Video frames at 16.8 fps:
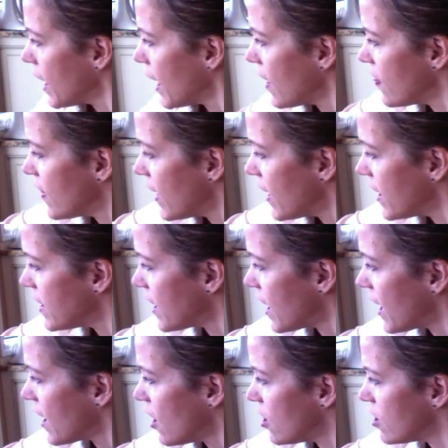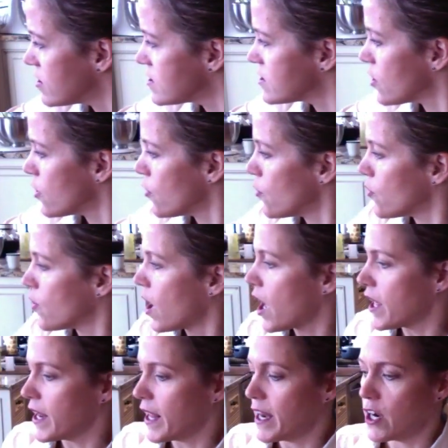And then I also
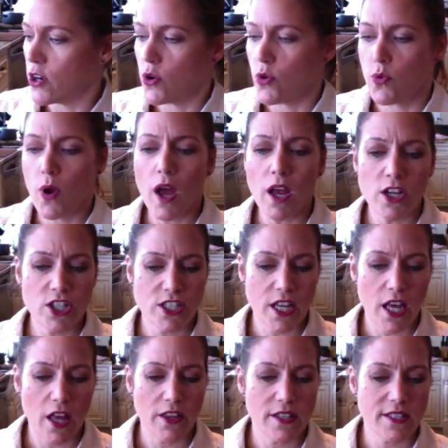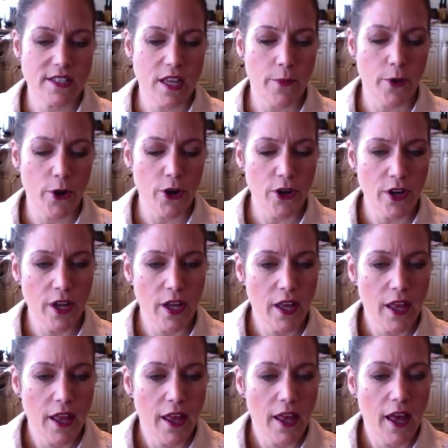got at a garage sale this summer,
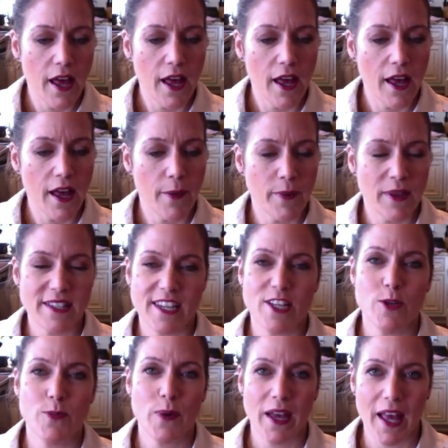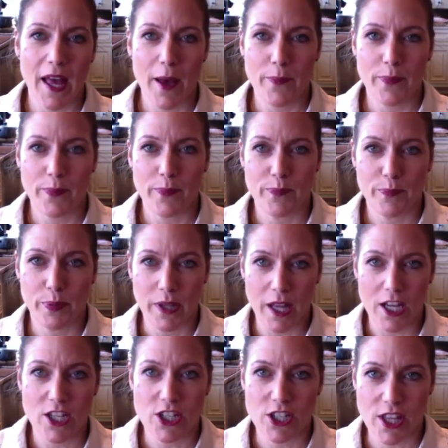because I do pick up
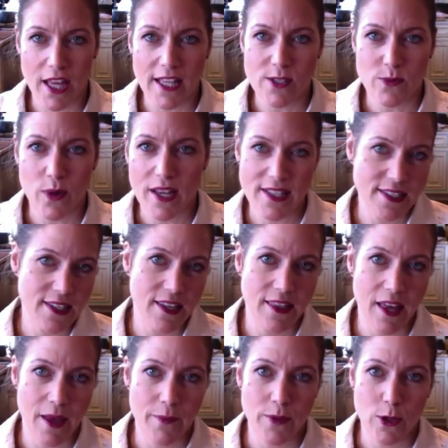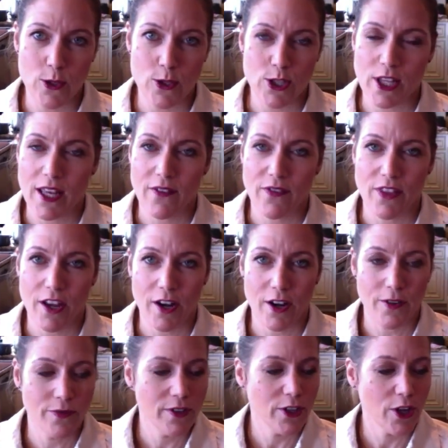plush things when I see them, usually if
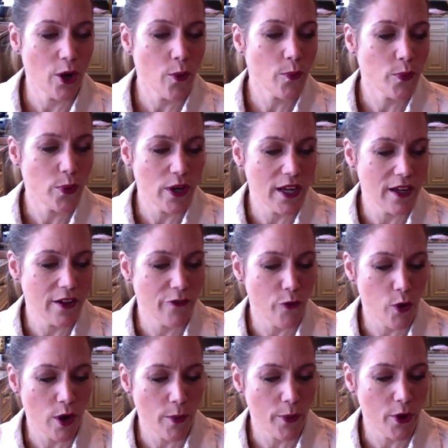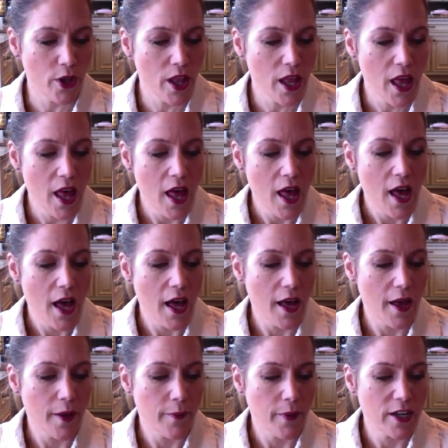they're, you know, pretty affordable.
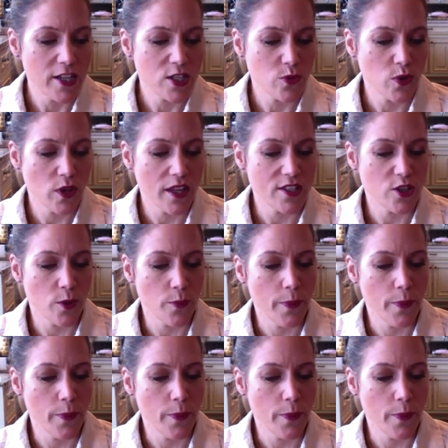I just realized her